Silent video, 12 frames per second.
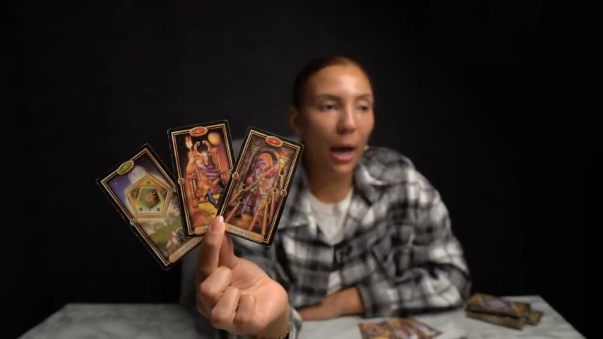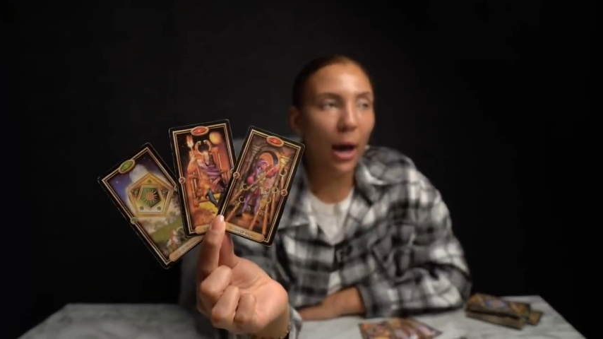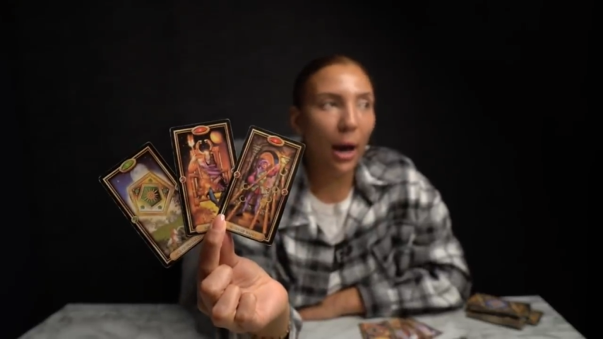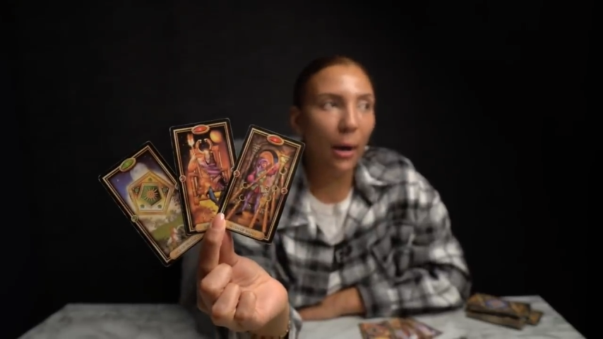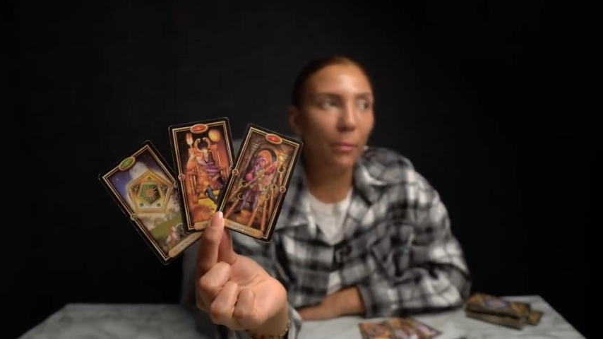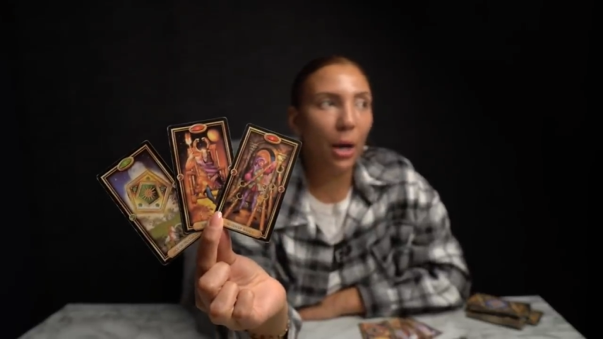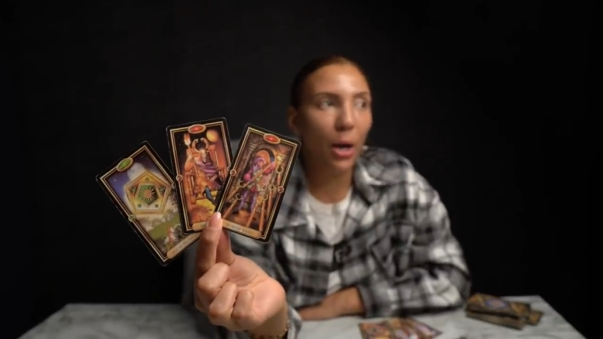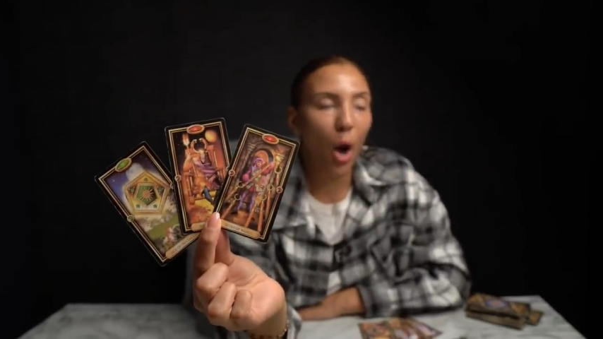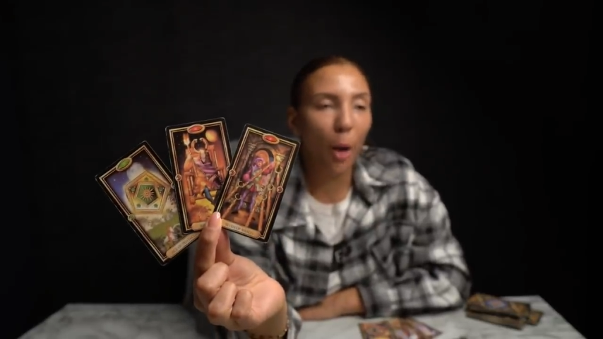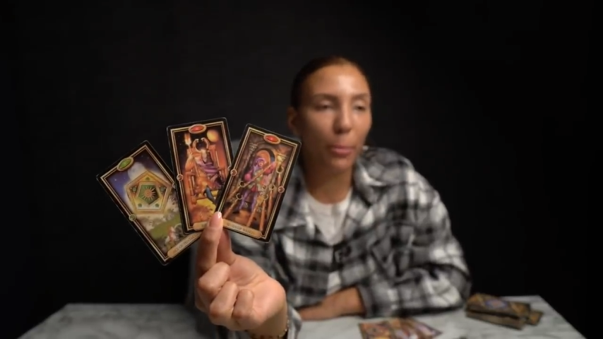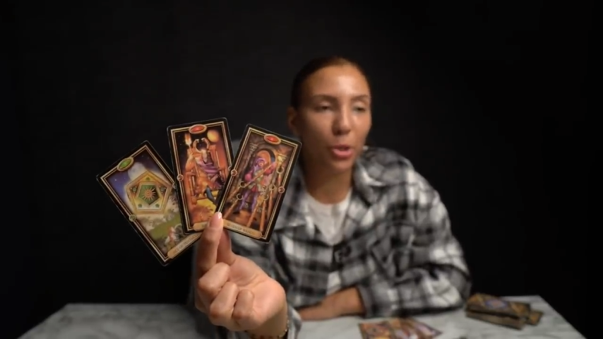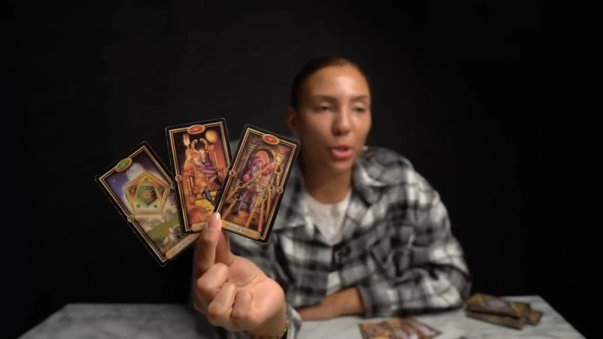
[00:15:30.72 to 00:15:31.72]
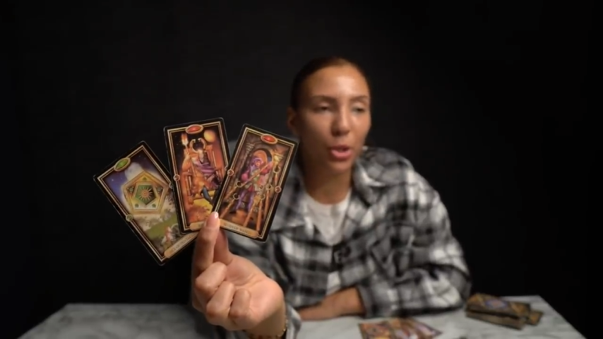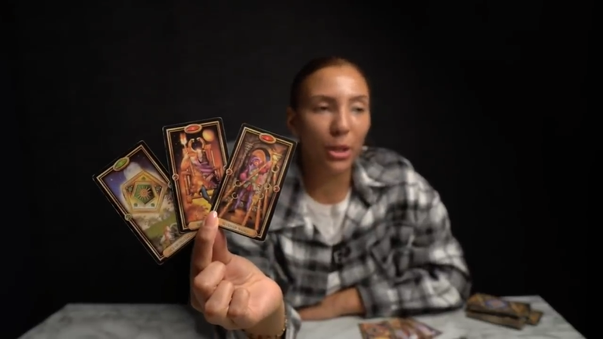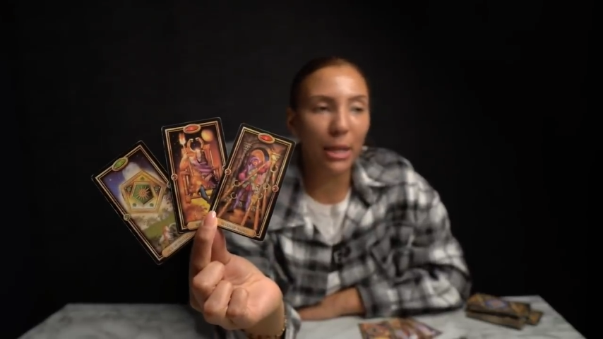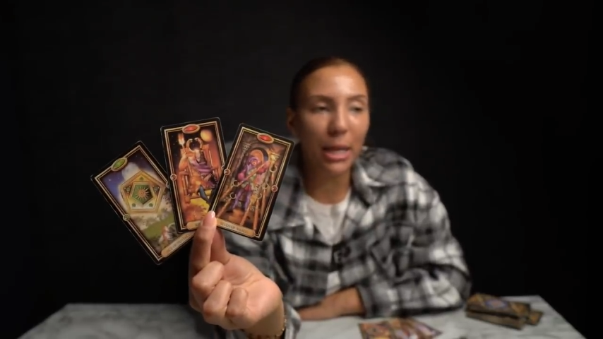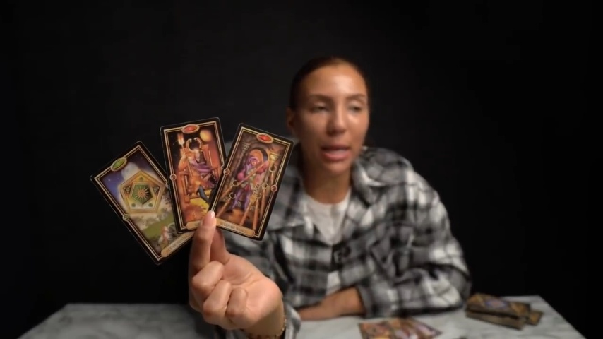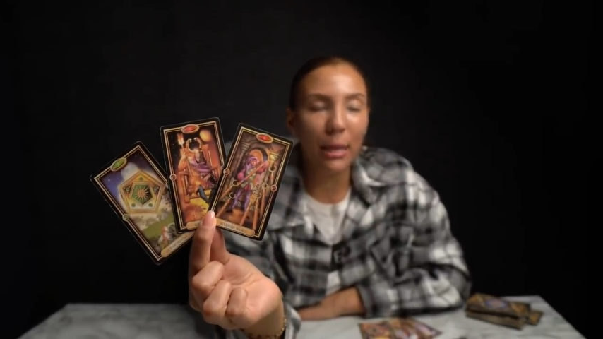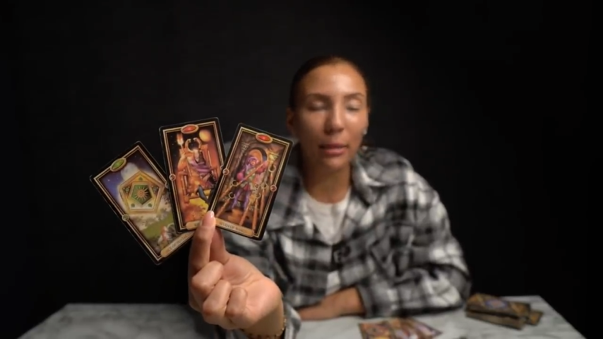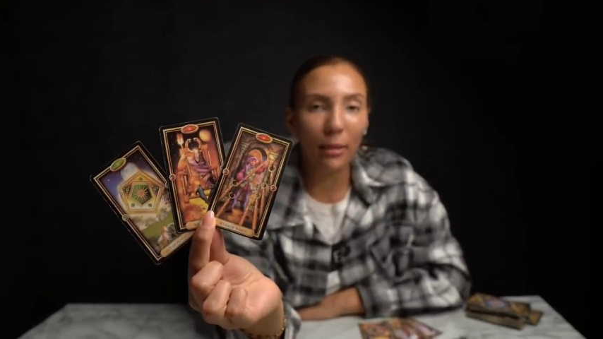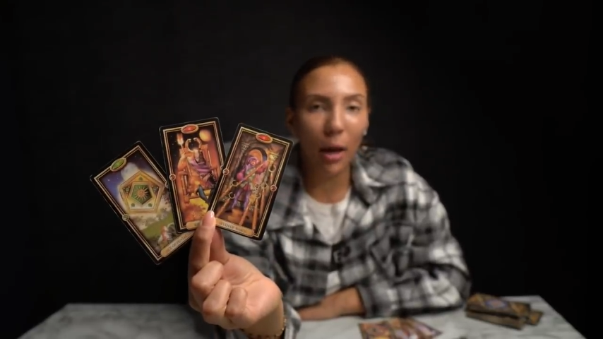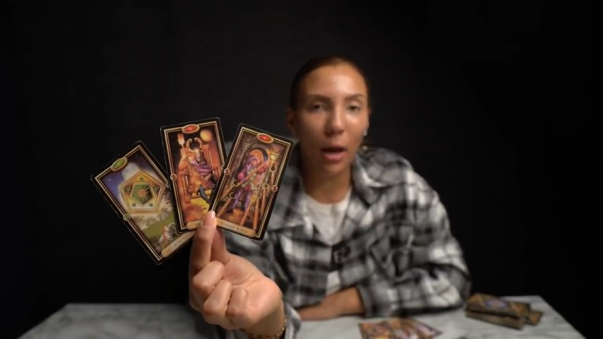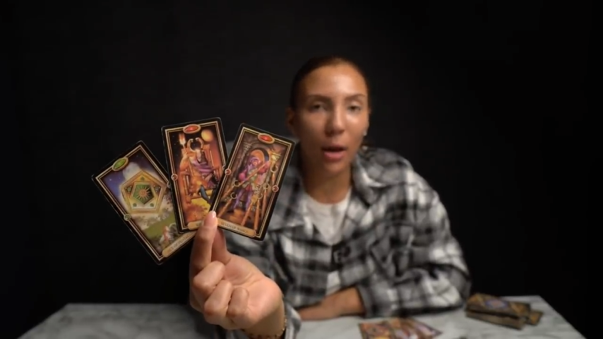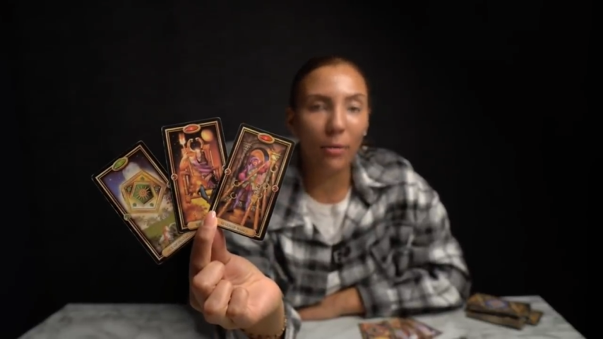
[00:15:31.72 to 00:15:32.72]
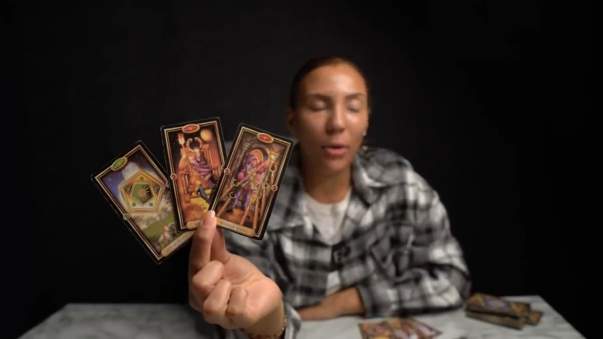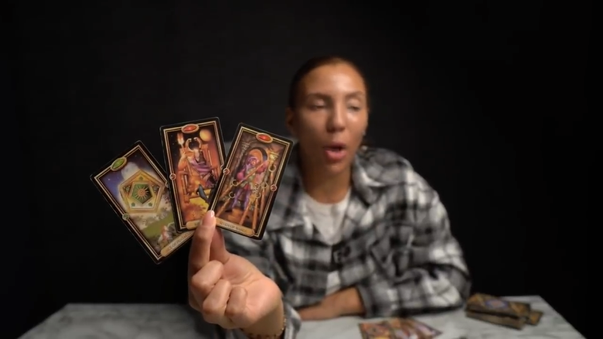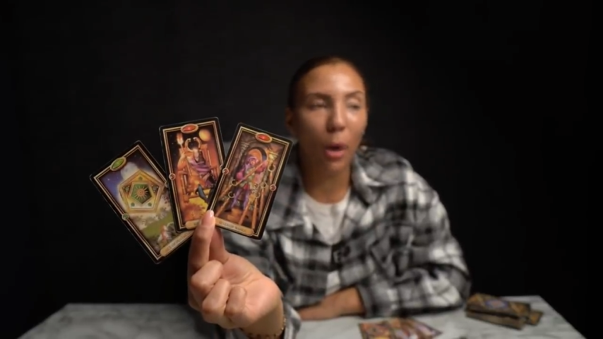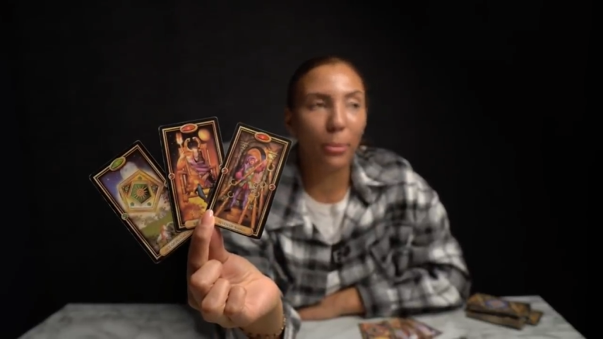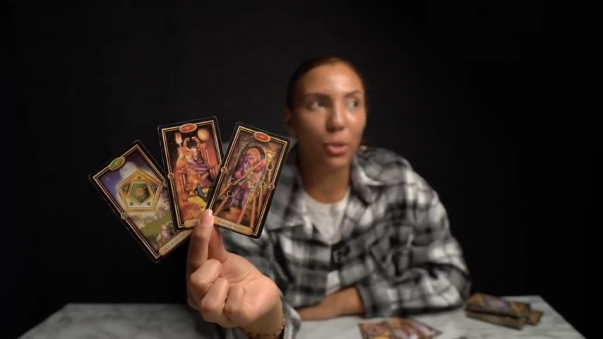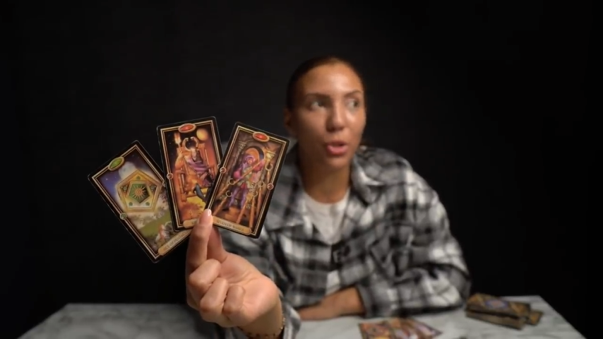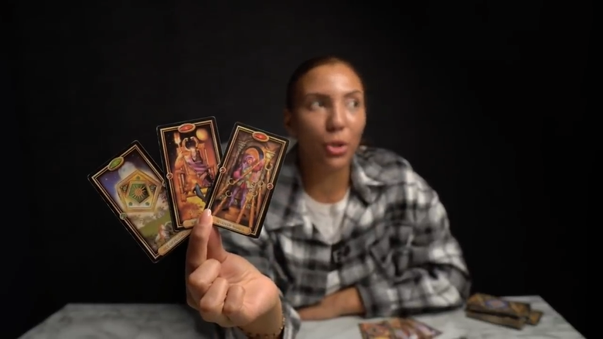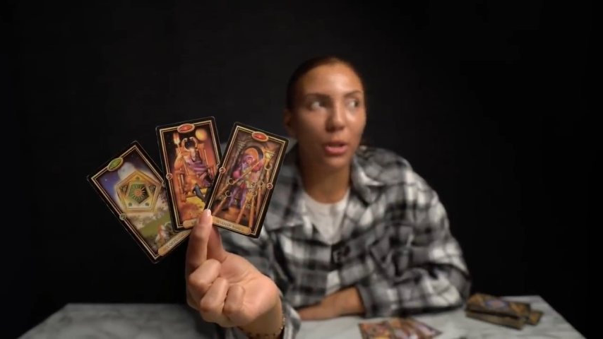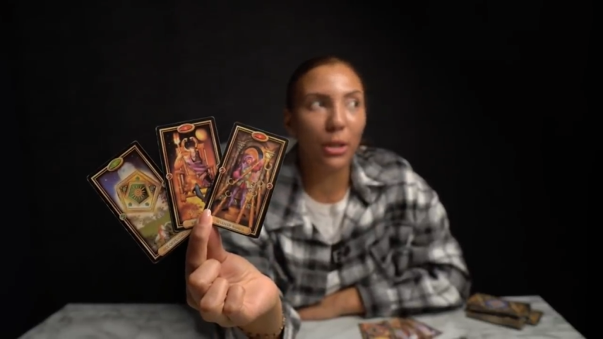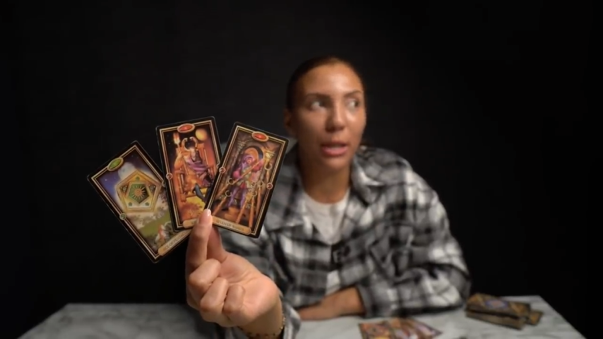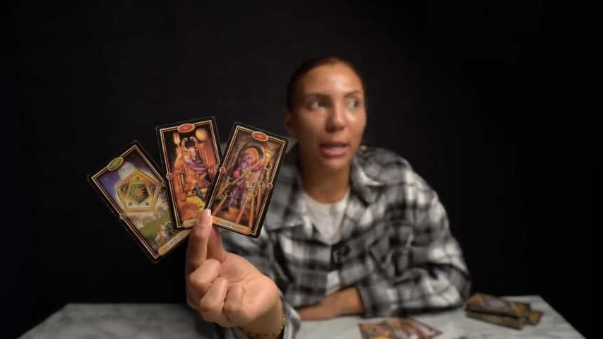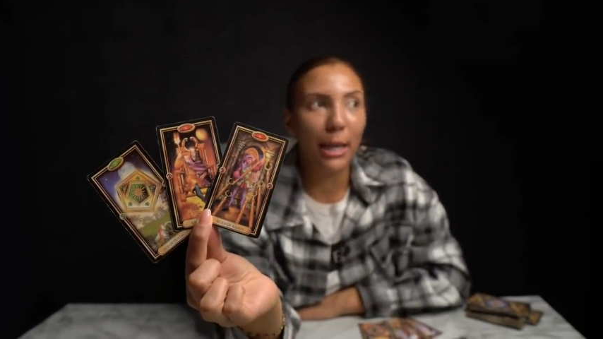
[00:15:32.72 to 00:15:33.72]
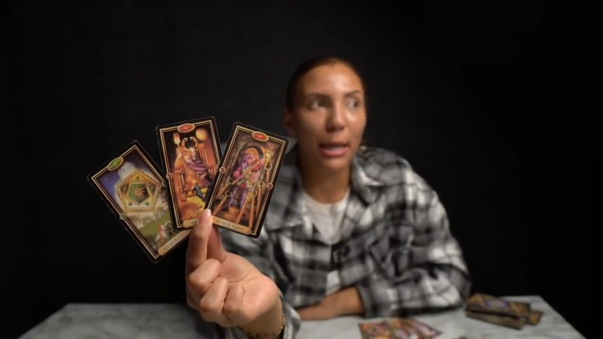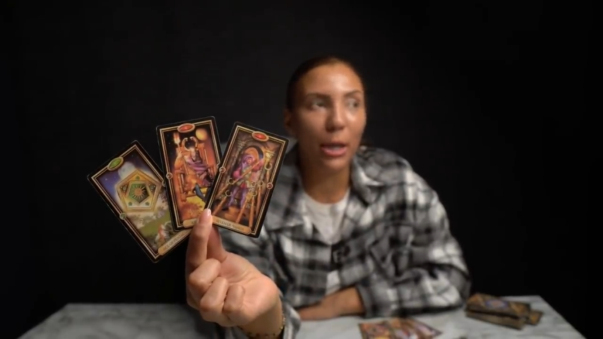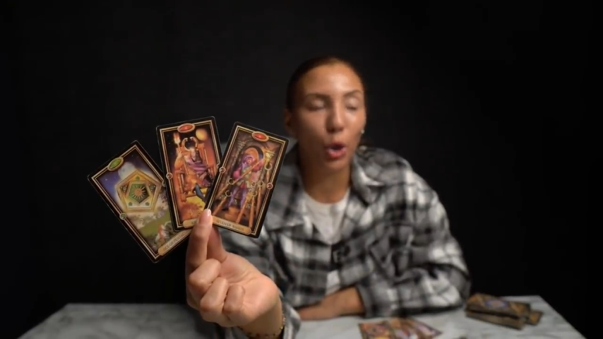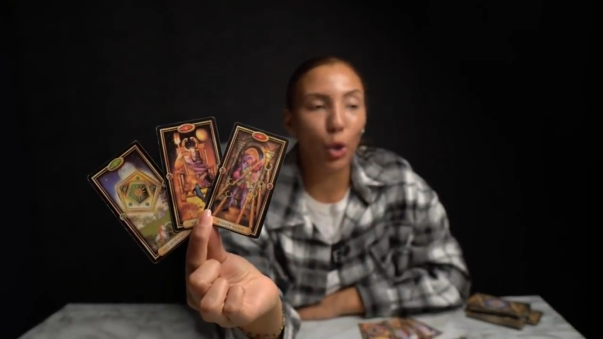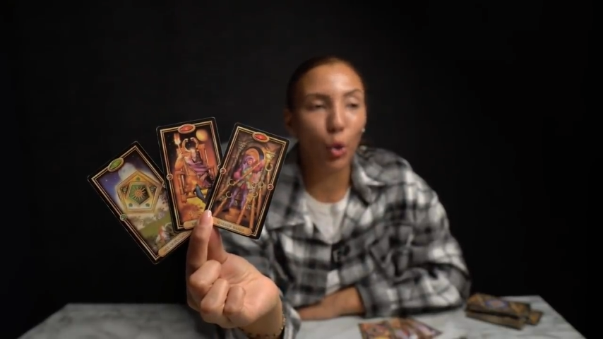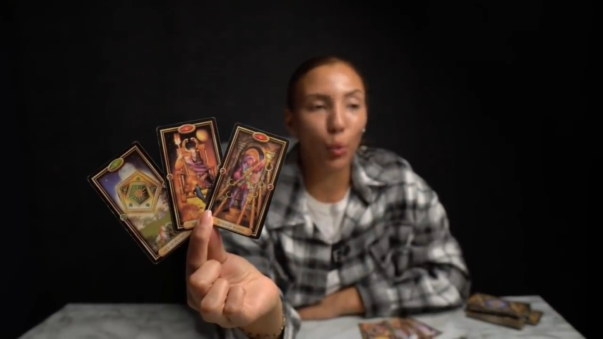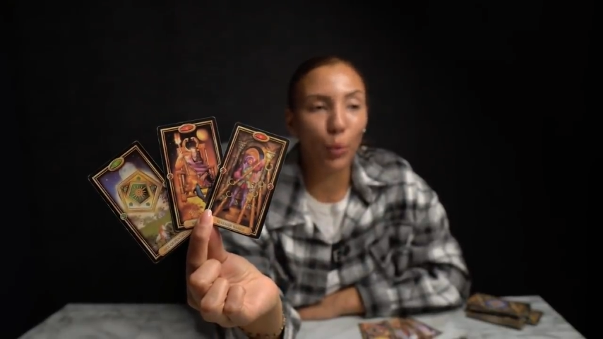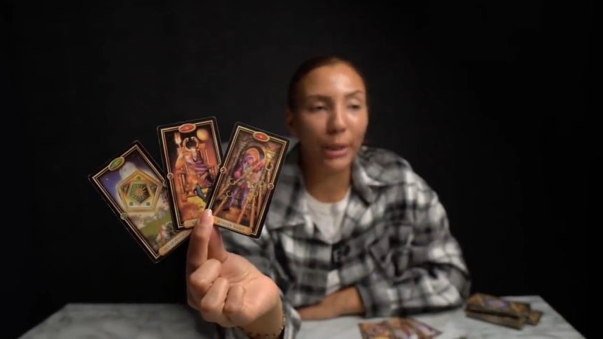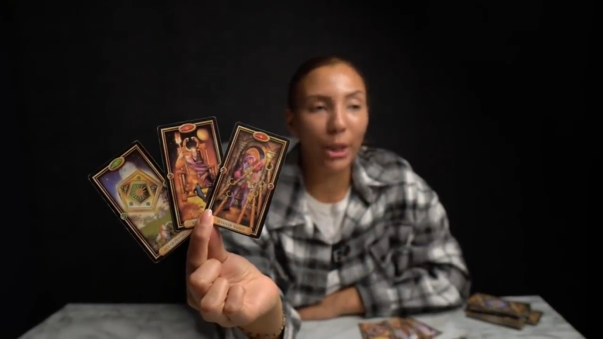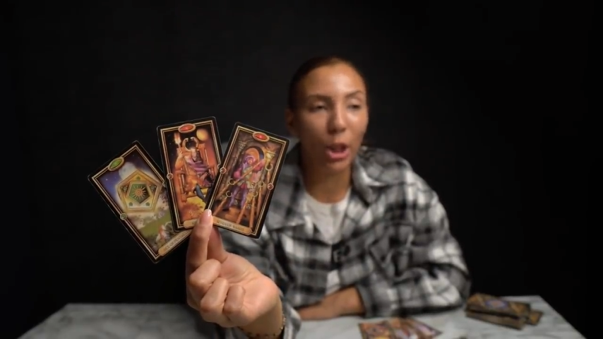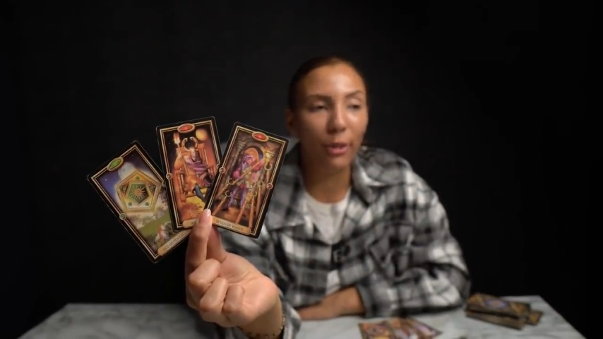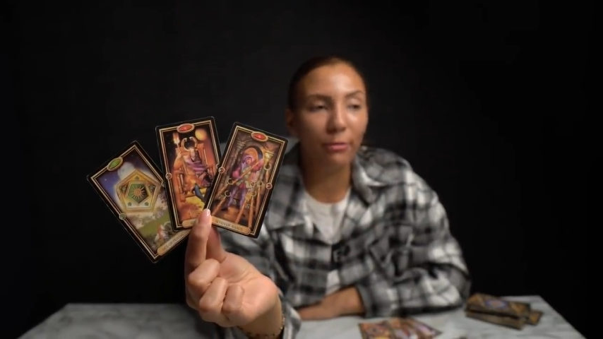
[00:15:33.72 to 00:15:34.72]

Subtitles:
An opportunity in love, an opportunity in a career,